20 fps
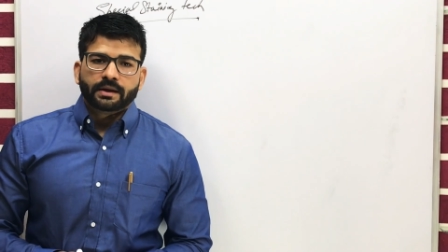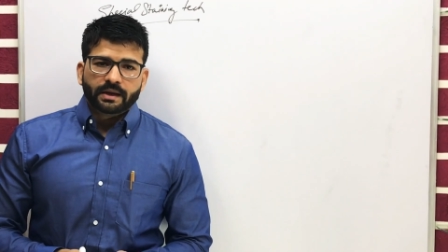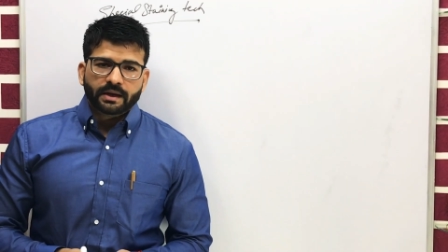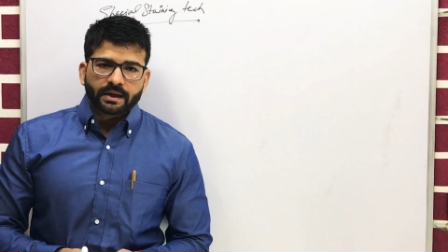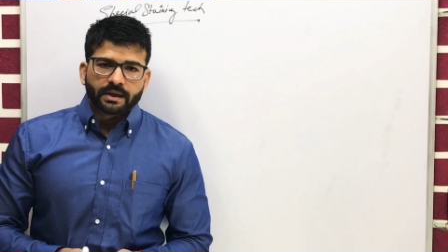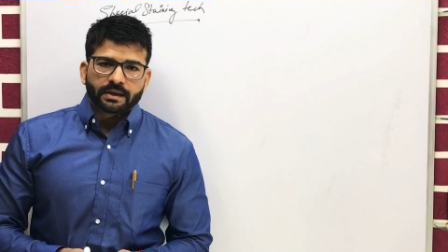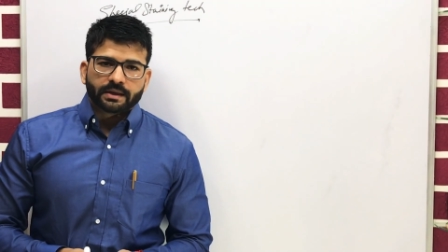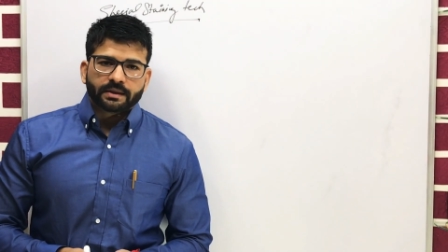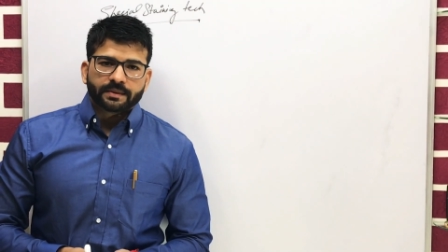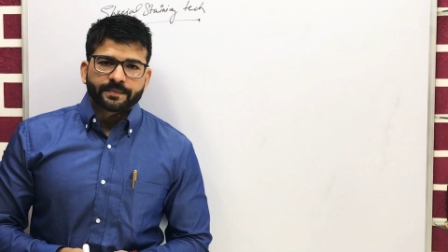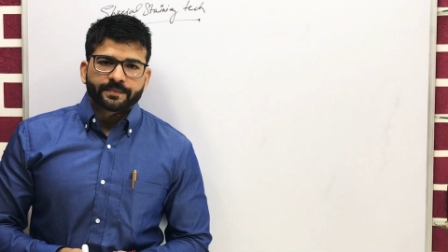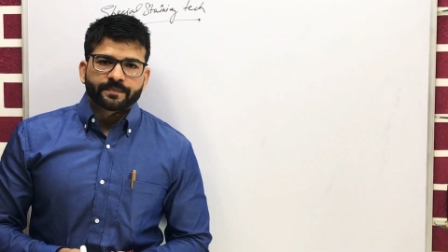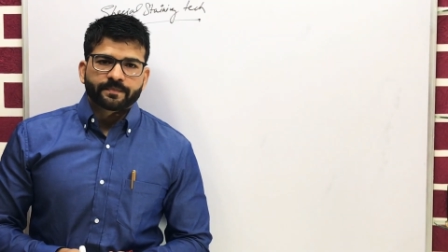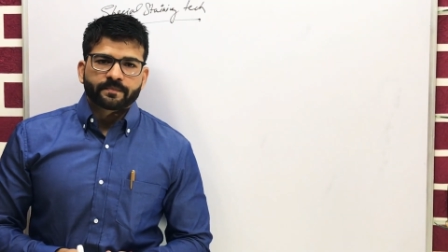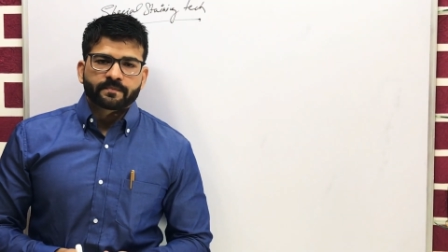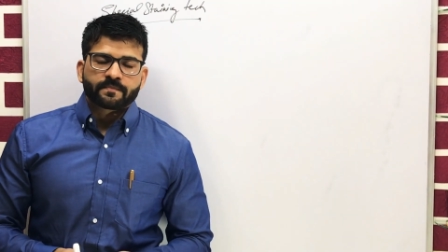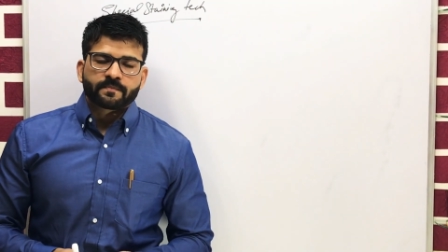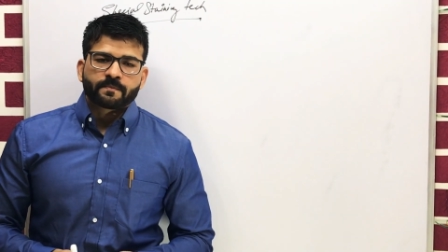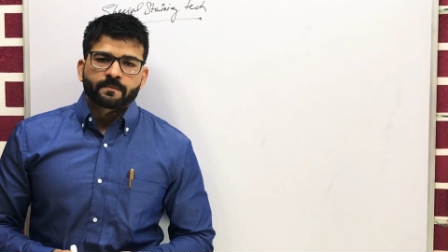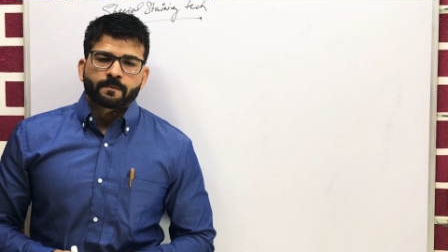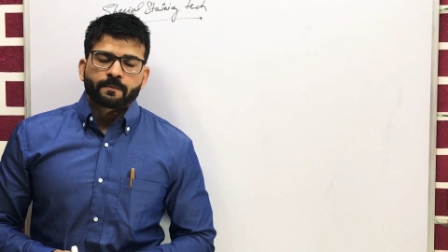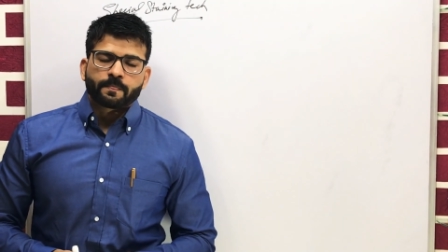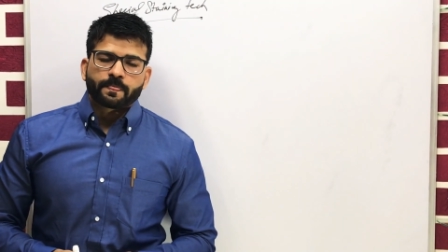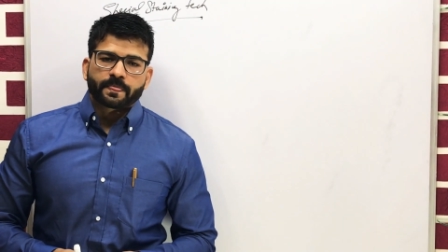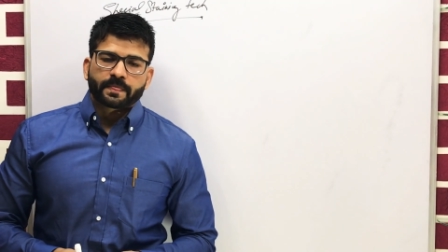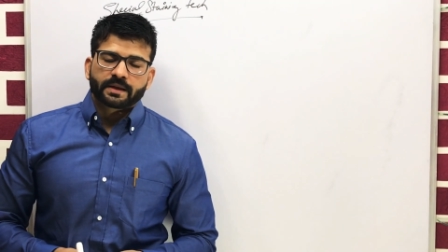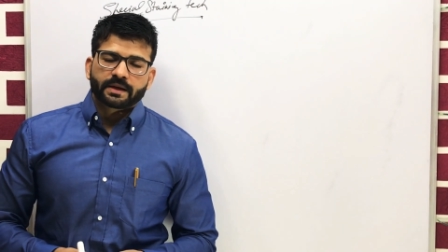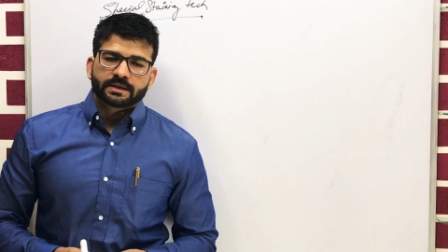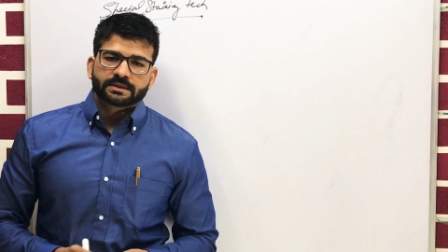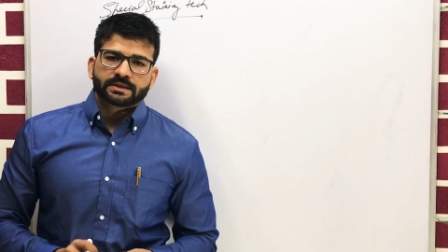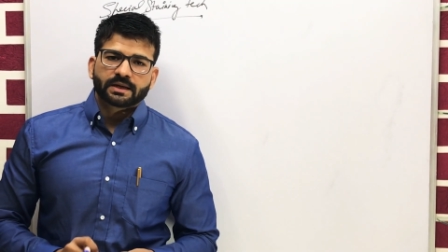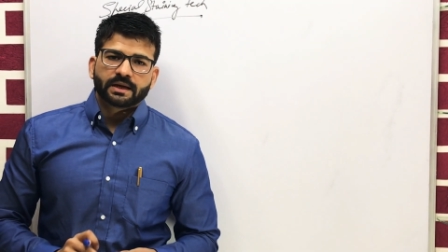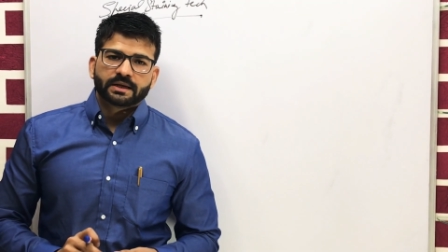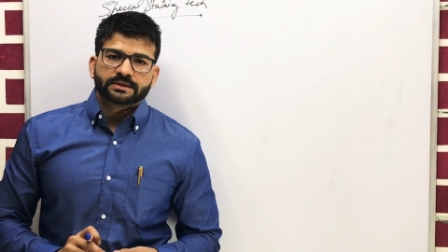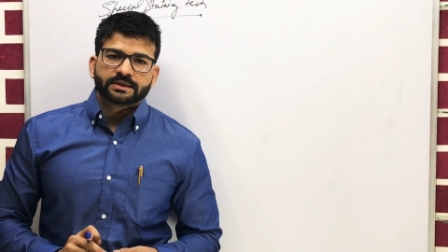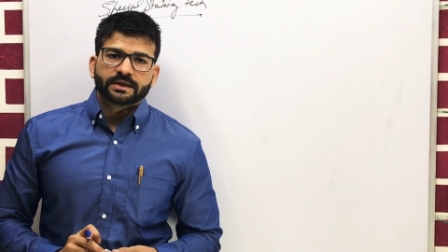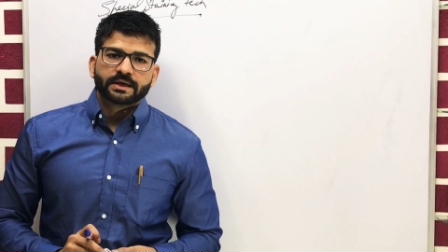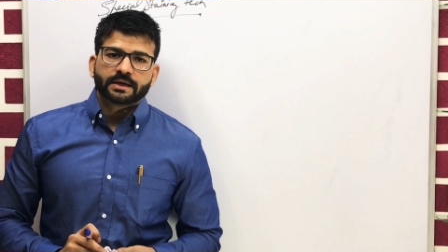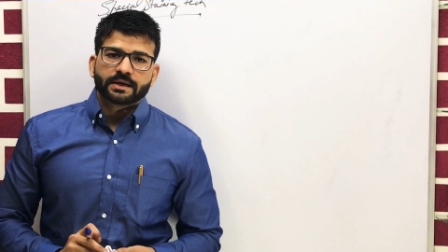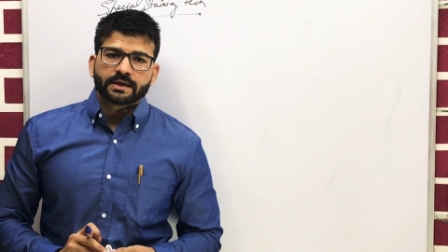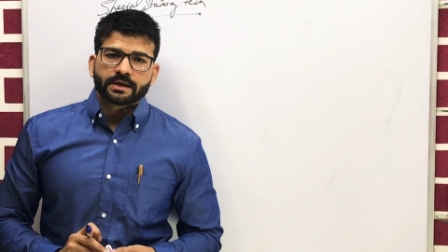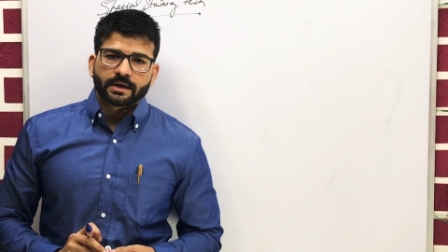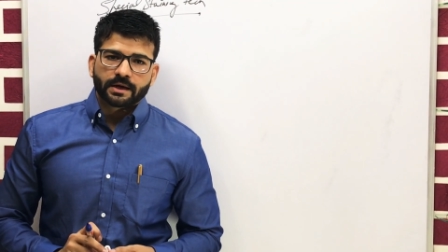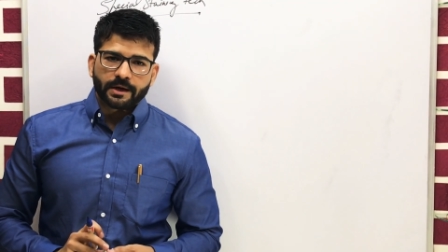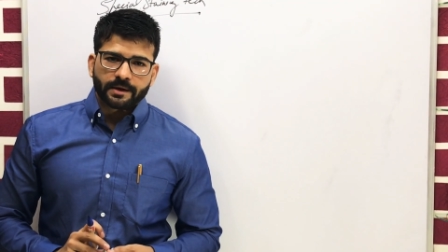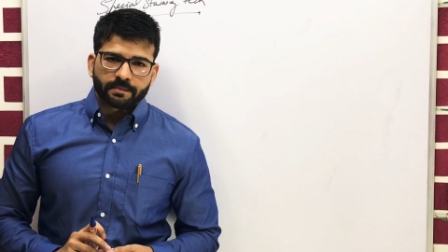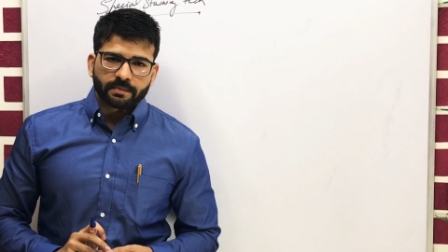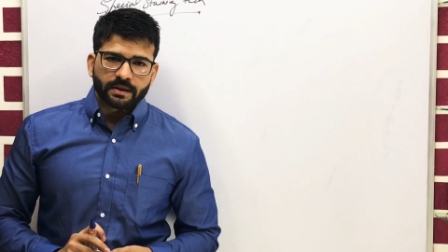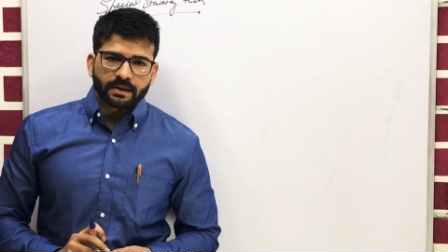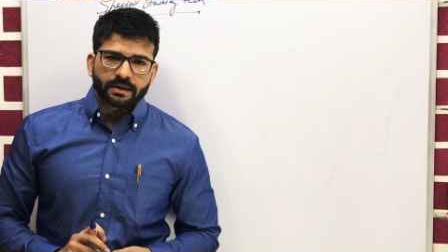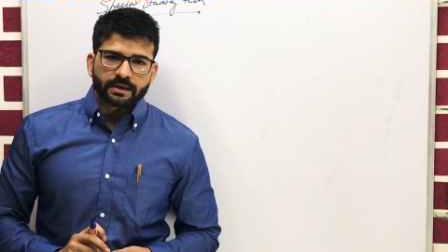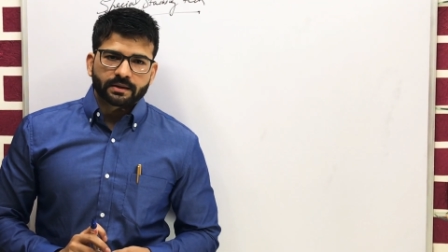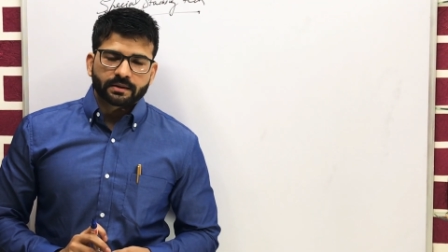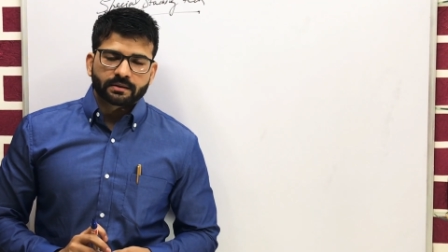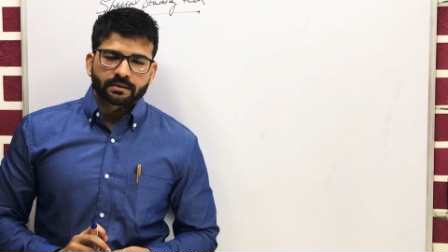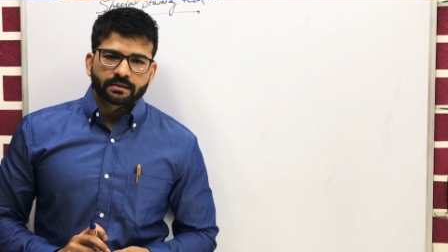in India there is a legendary cricket player,